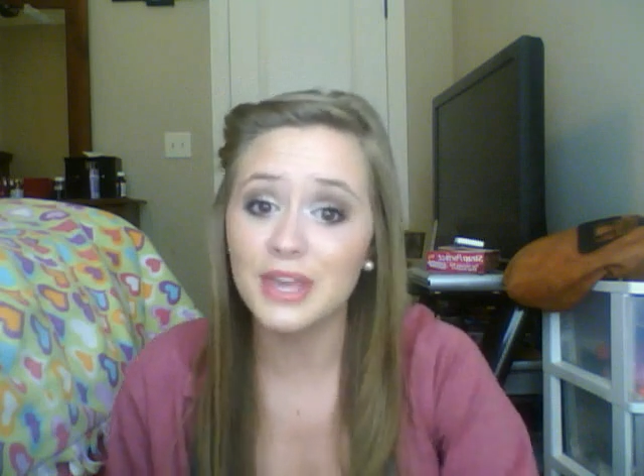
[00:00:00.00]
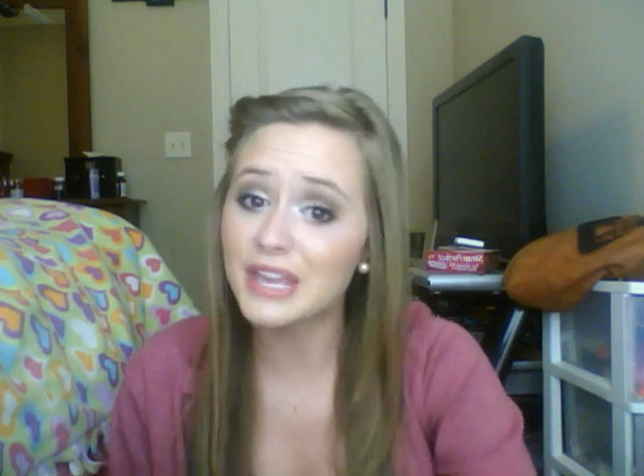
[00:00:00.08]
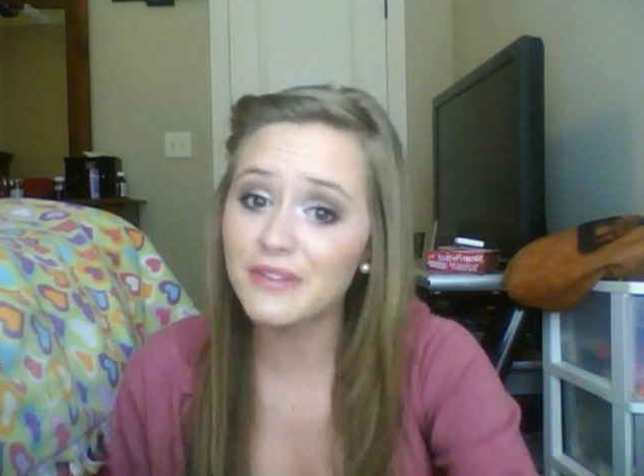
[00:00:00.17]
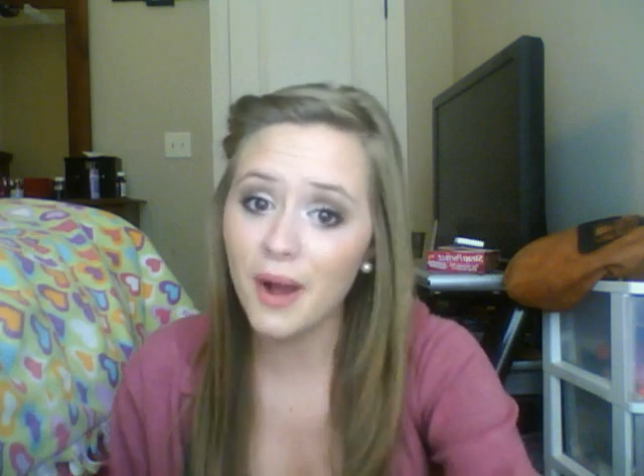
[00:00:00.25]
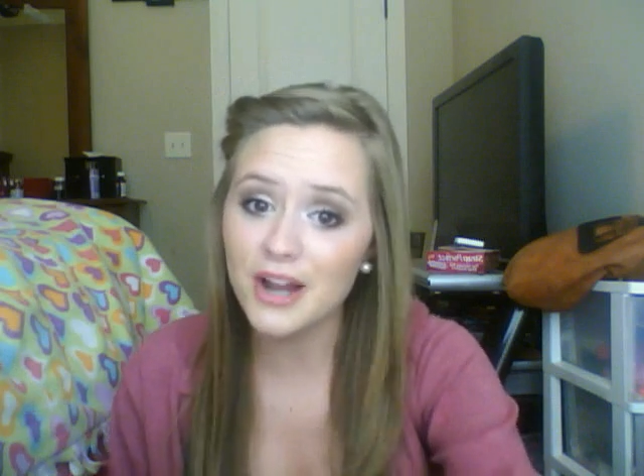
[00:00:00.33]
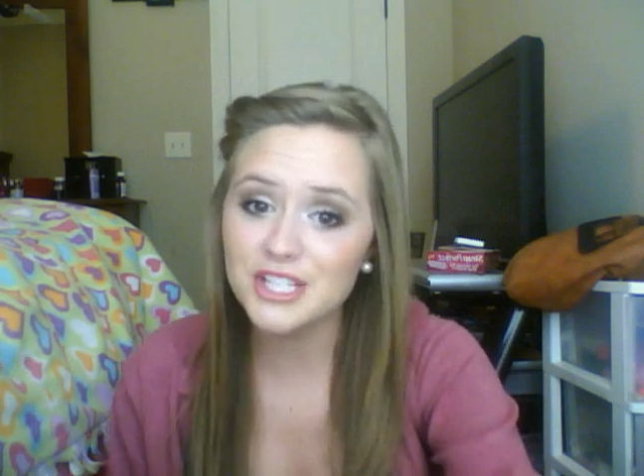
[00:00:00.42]
thank
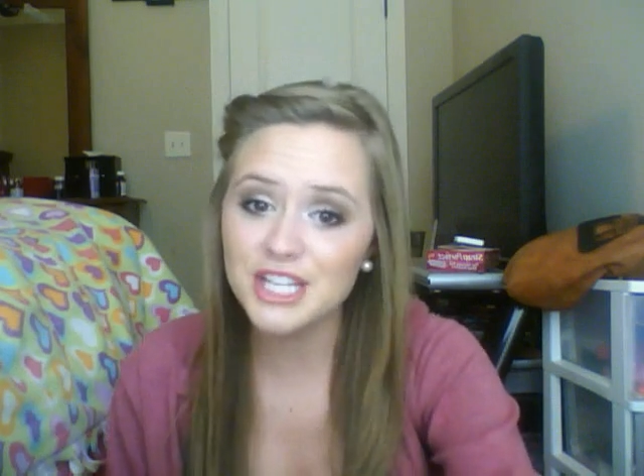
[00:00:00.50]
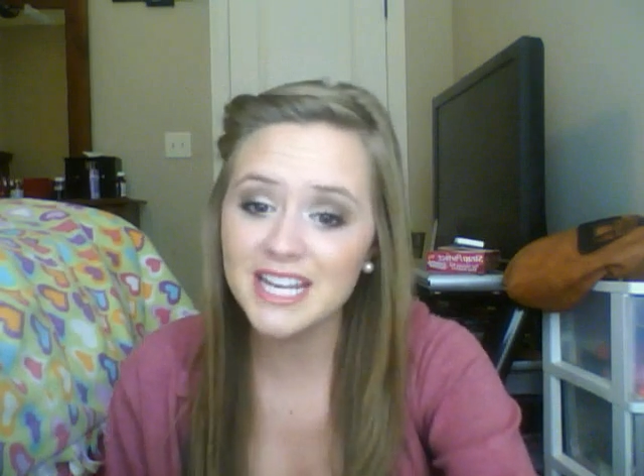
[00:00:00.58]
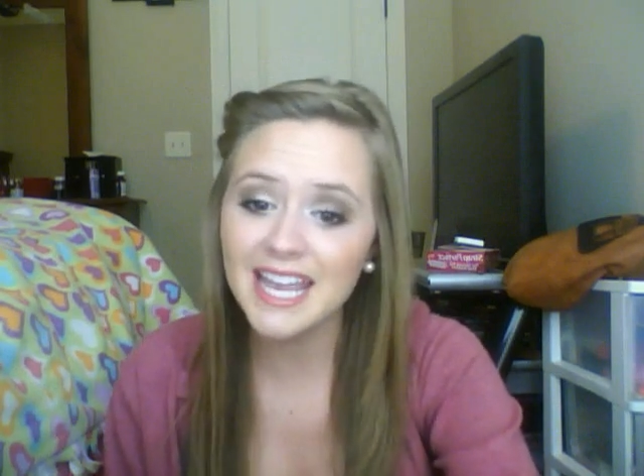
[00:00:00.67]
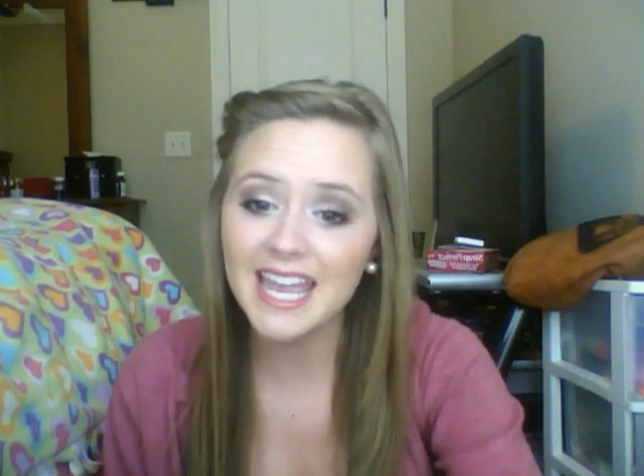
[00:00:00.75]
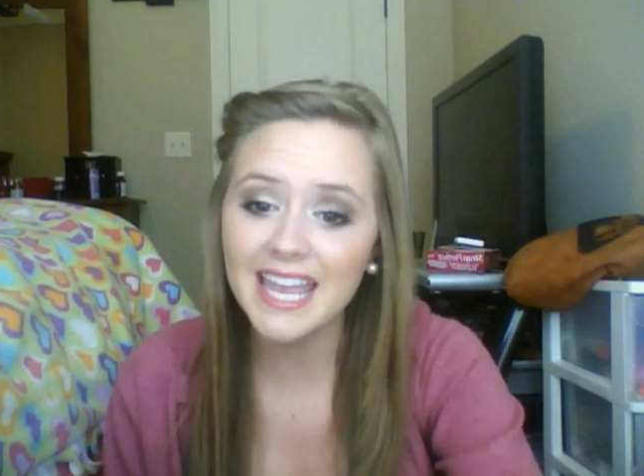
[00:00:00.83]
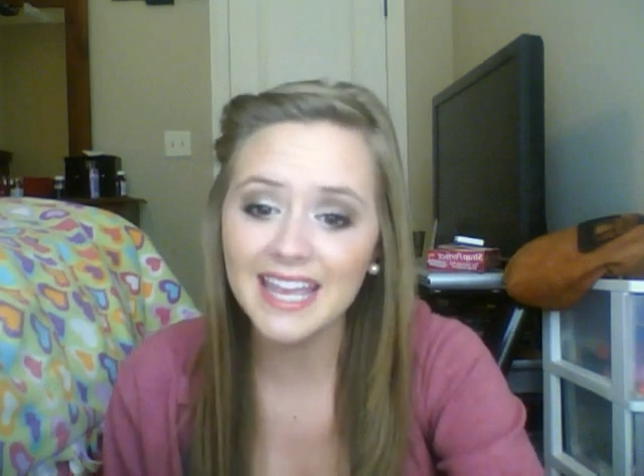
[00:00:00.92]
you for
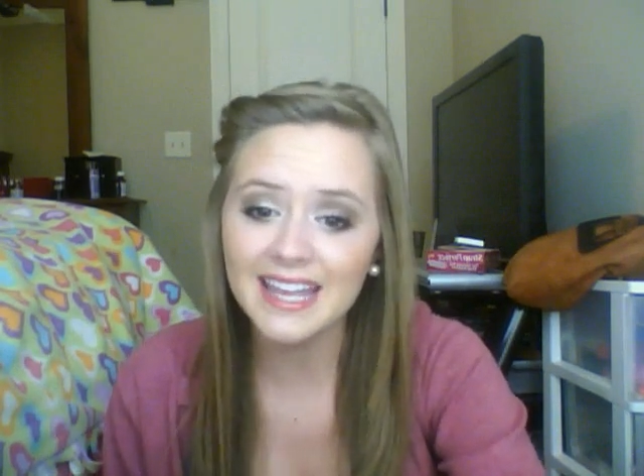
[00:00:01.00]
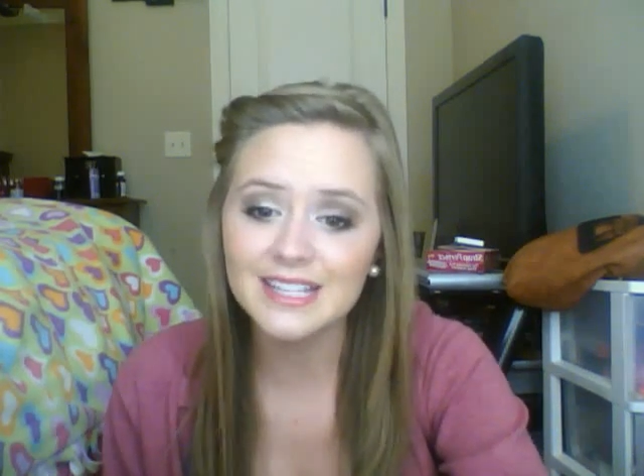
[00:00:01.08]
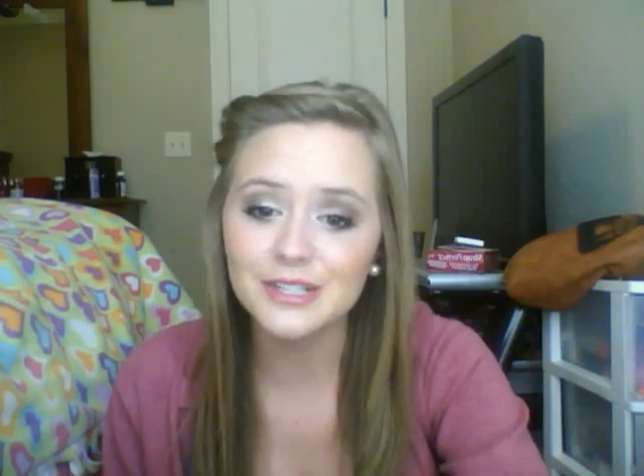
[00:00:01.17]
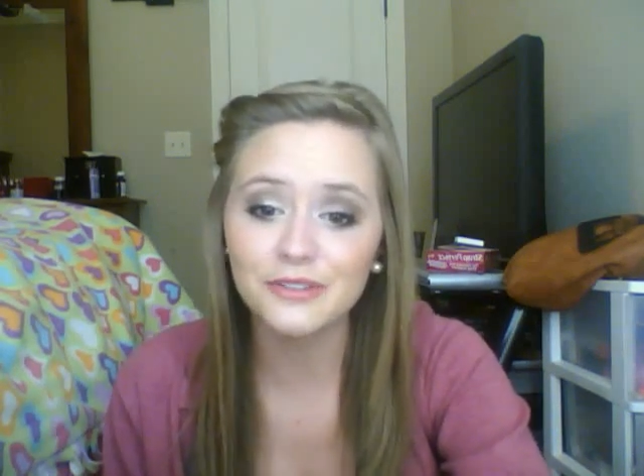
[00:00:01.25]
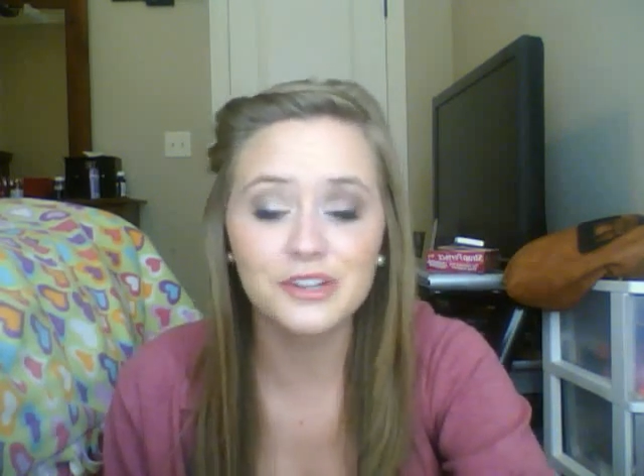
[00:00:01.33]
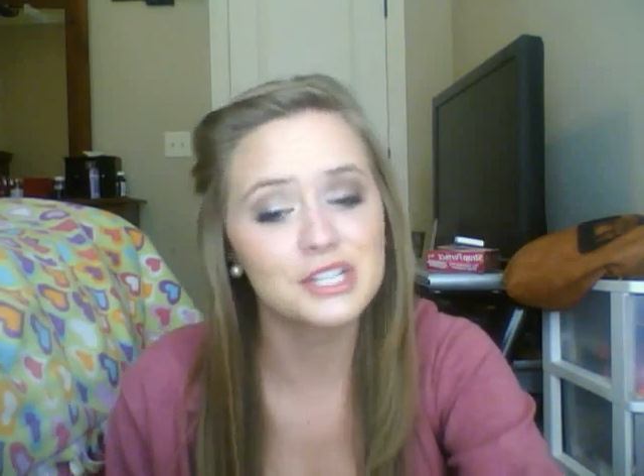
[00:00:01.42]
watching
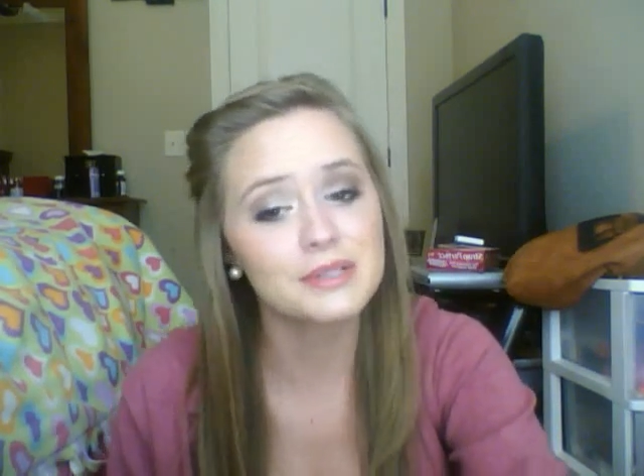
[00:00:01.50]
and